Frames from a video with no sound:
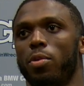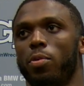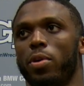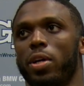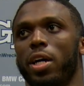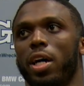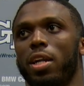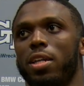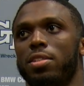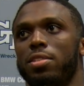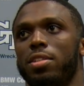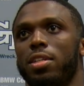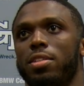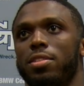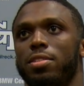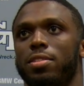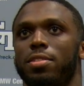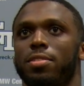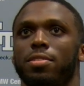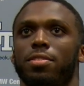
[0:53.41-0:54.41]
We kind of
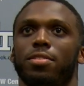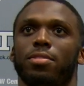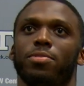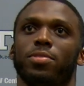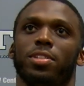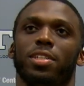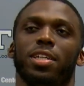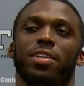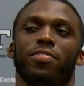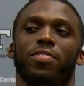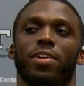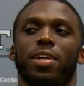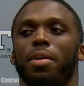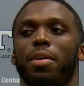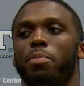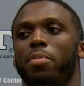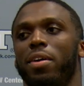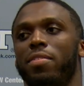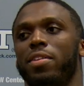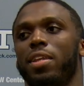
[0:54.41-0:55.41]
just, we did for that
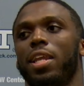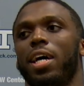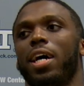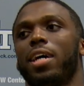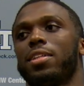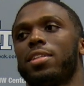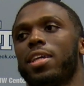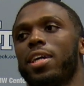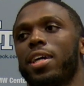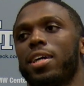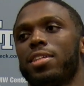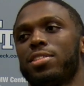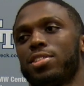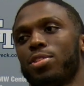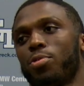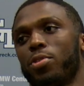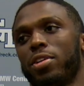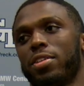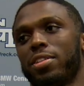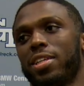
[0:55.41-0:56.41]
above the line thing, and it's
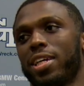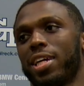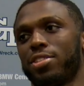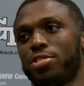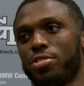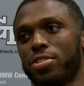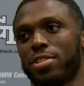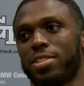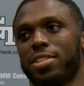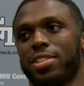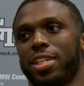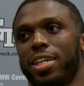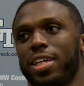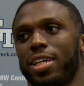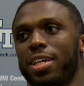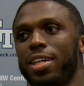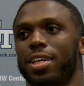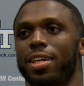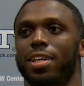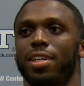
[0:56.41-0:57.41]
a real thing, as you can see,